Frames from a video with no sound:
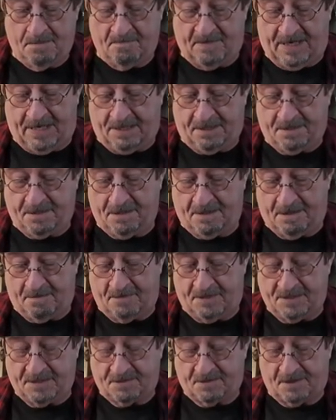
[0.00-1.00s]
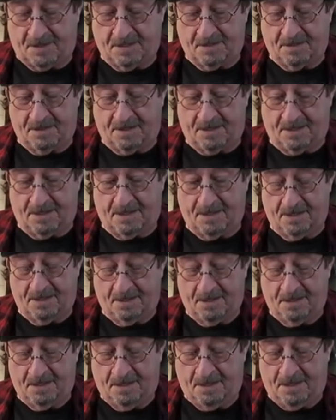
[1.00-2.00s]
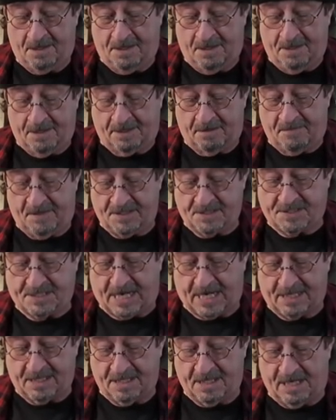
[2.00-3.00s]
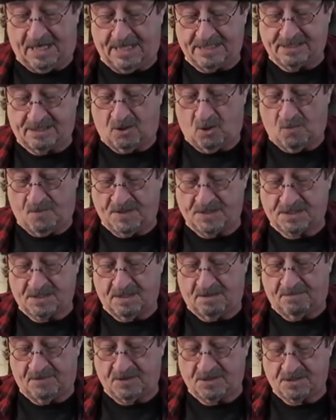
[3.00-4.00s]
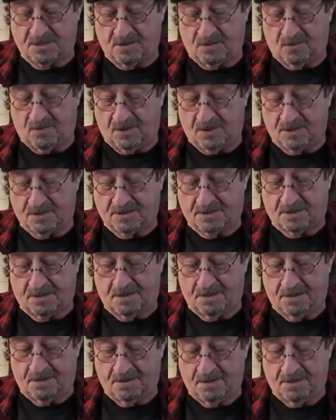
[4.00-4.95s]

Matt Thomas right there. Give me a second, guys. I hope this number still works.